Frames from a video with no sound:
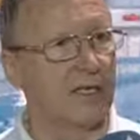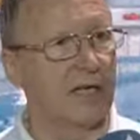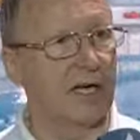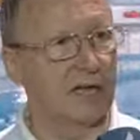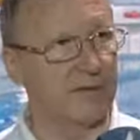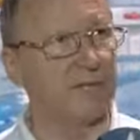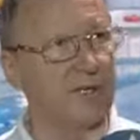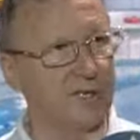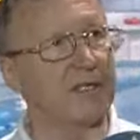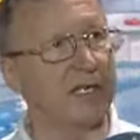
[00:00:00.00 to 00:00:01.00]
and
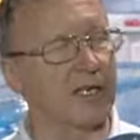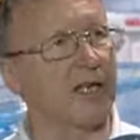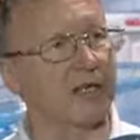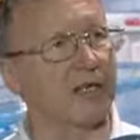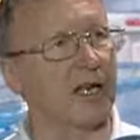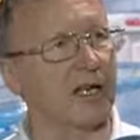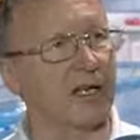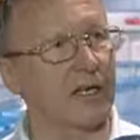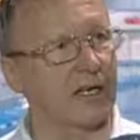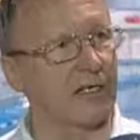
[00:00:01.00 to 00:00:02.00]
be
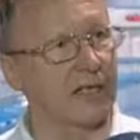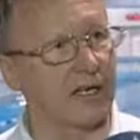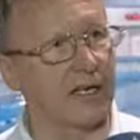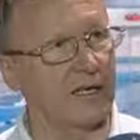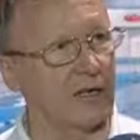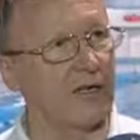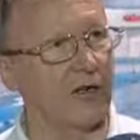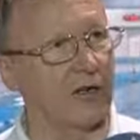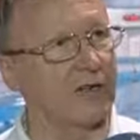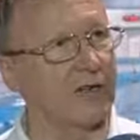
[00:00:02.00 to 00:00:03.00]
internationally uh,
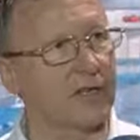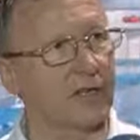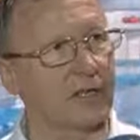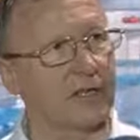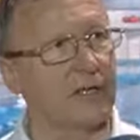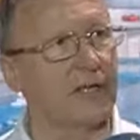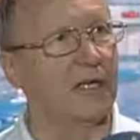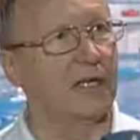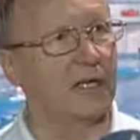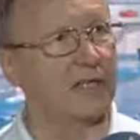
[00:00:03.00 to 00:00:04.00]
involved in all
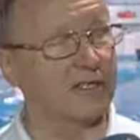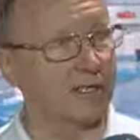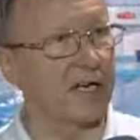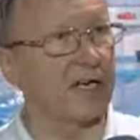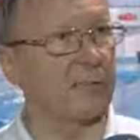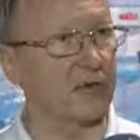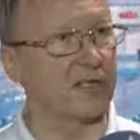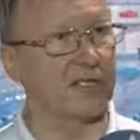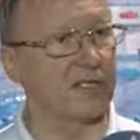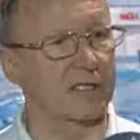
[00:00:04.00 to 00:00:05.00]
all training
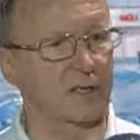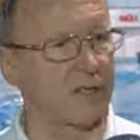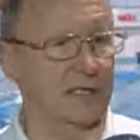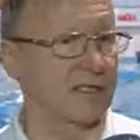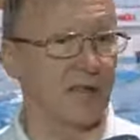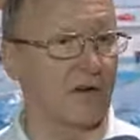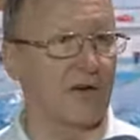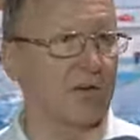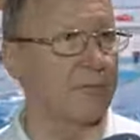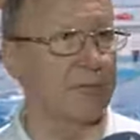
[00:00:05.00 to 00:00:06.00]
process. What is now
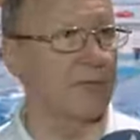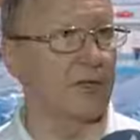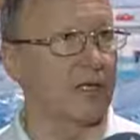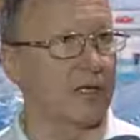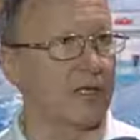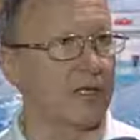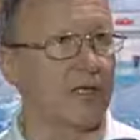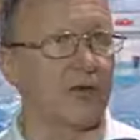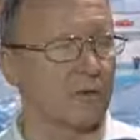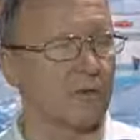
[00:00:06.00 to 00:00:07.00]
very popular in
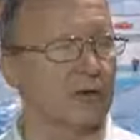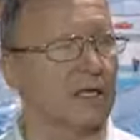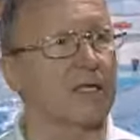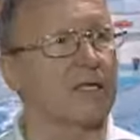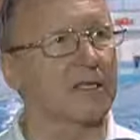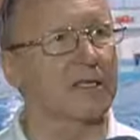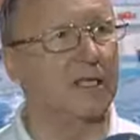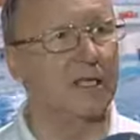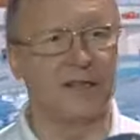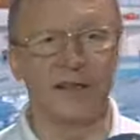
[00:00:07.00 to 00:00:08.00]
European countries,
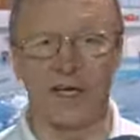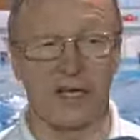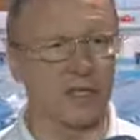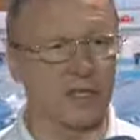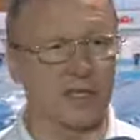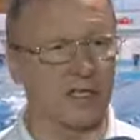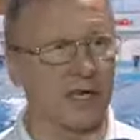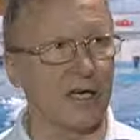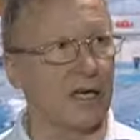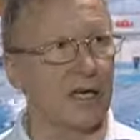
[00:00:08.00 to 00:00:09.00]
they are not
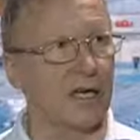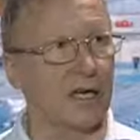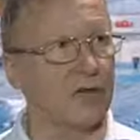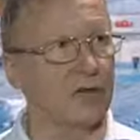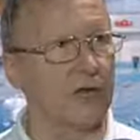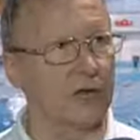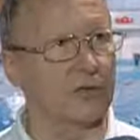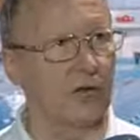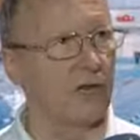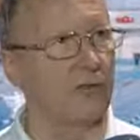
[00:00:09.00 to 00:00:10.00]
training alone
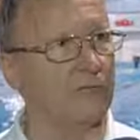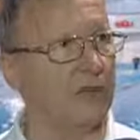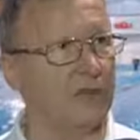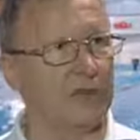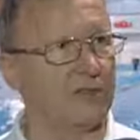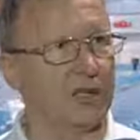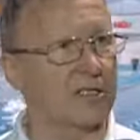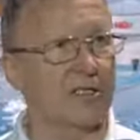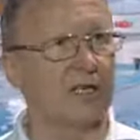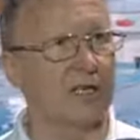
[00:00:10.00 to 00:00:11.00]
at home.
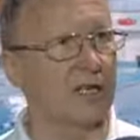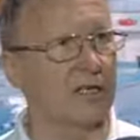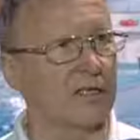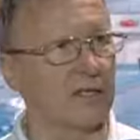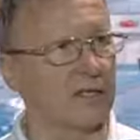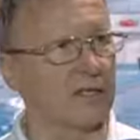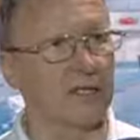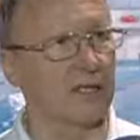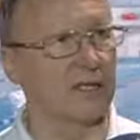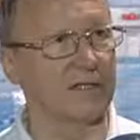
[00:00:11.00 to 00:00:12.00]
Not Sweden, not
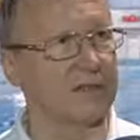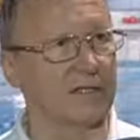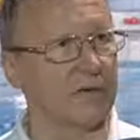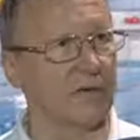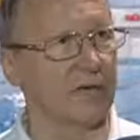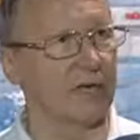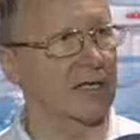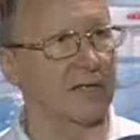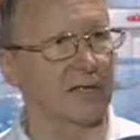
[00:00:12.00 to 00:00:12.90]
uh, Denmark.